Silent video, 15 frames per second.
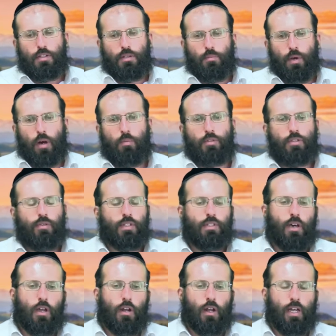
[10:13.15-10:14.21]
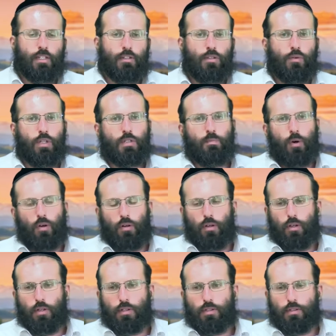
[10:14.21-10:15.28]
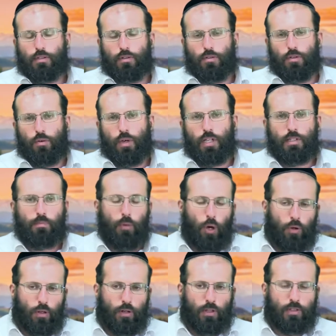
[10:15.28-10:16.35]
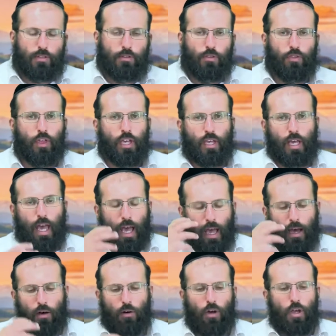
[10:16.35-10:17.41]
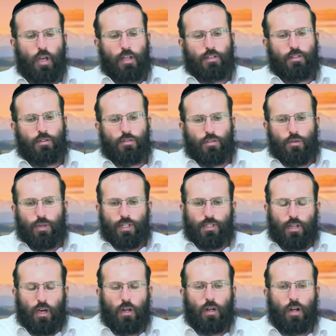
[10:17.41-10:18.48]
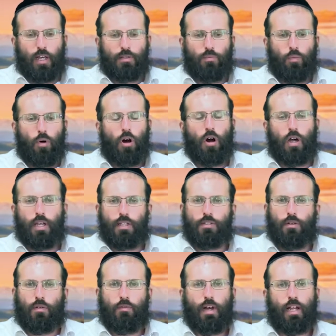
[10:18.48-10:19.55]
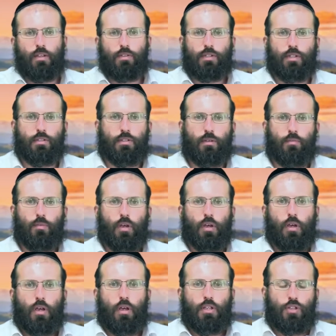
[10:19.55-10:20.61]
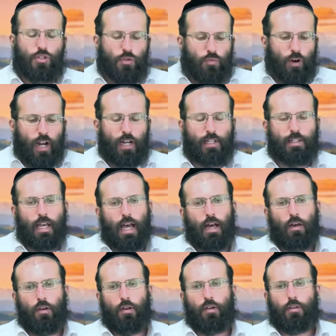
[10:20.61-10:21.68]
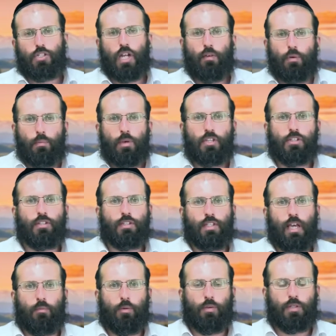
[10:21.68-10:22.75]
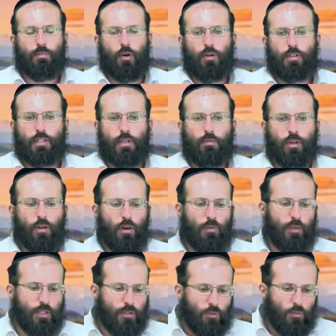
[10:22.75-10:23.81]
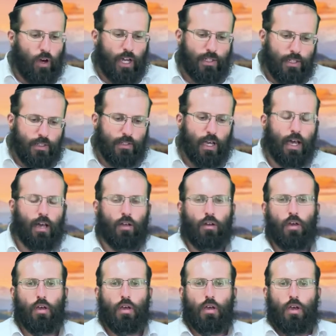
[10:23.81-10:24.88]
to be able to internalize, to do hispononus, to do hispononus, to think out, to internalize what is your value system. You should write it down. You should have a mission statement. We spoke Stephen Covey to write it down.